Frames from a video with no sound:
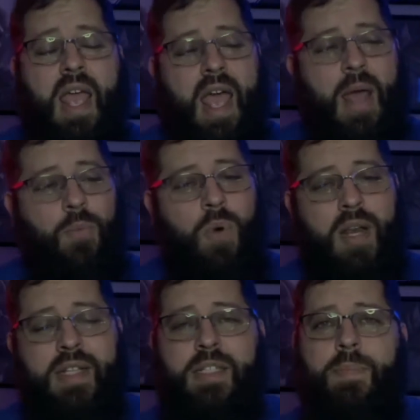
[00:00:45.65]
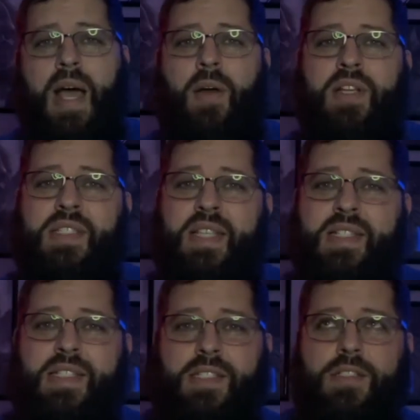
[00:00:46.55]
And what it's about is
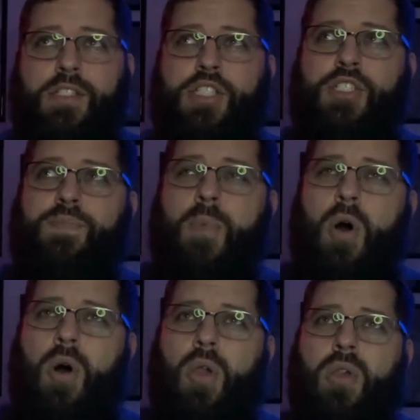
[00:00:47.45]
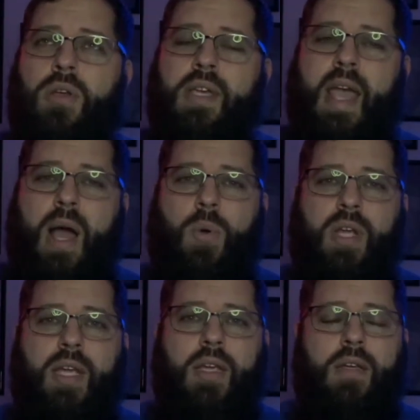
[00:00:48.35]
this small
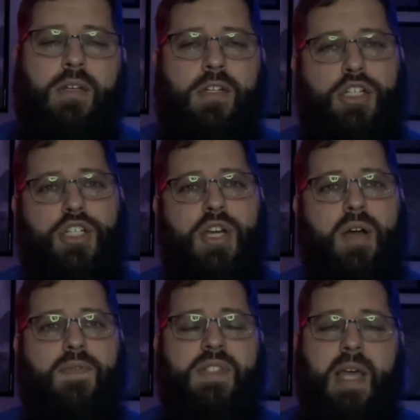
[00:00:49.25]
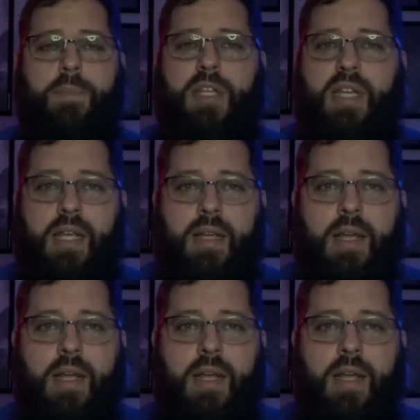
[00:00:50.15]
county sheriff's deputy